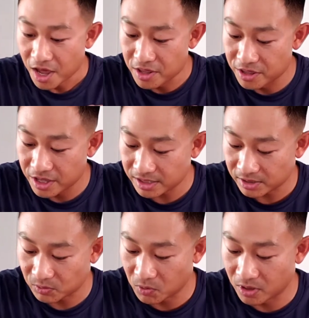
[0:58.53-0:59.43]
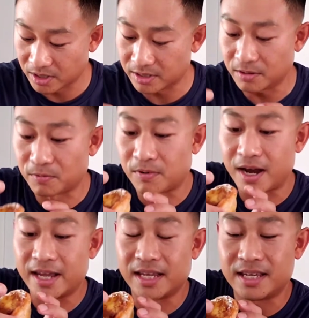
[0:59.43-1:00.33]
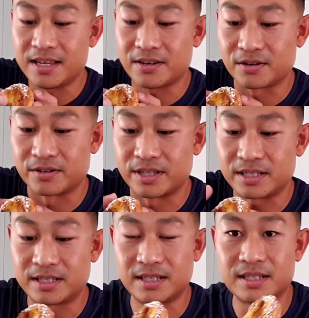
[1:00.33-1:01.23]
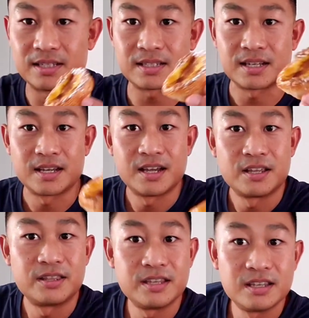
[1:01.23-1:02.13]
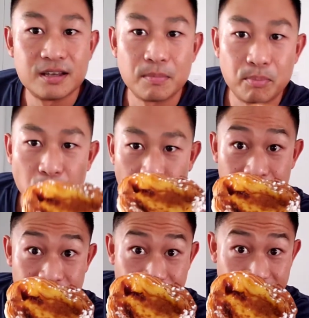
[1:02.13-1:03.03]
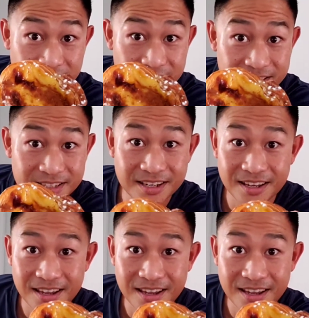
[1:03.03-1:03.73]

this one right here. This is the Portuguese